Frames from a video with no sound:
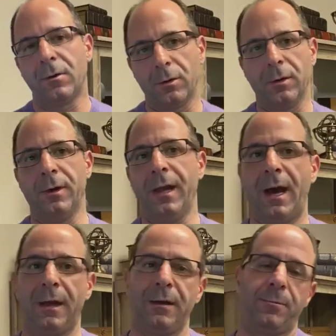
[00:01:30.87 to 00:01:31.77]
early
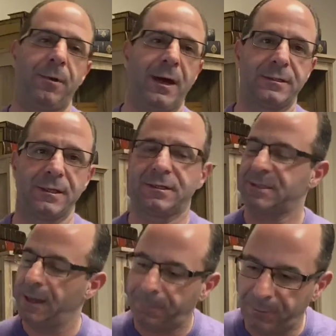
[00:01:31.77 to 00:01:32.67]
on in the process.
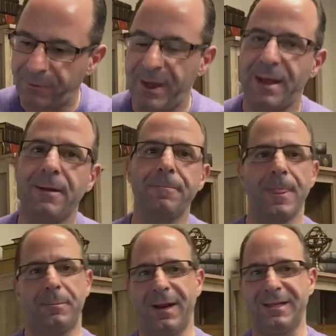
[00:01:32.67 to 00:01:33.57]
Simple thing,
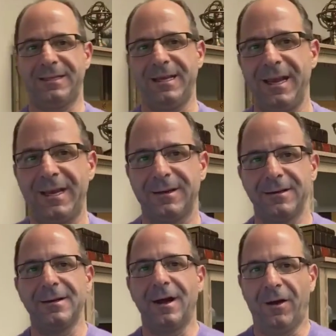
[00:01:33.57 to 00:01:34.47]
but I see it
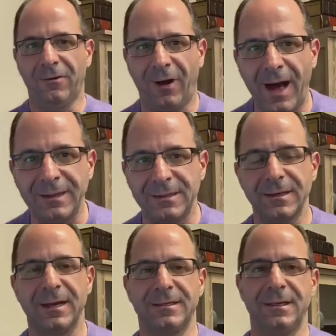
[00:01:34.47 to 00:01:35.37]
a lot.
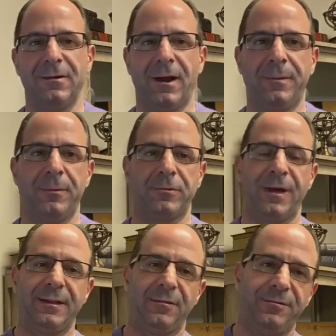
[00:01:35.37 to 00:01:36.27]
I see a lot of people
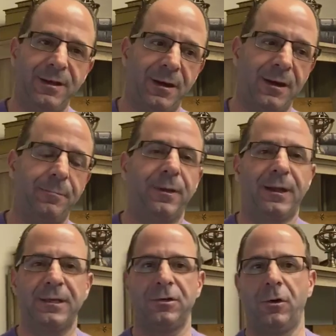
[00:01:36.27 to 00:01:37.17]
drag their feet on it, but
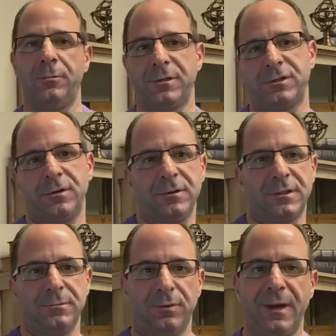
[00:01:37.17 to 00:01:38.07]
get your home insurance
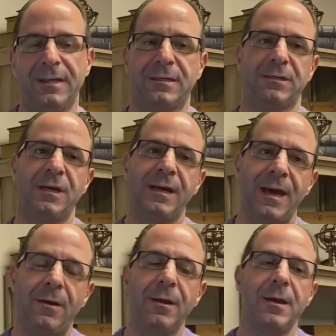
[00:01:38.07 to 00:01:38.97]
in place and check out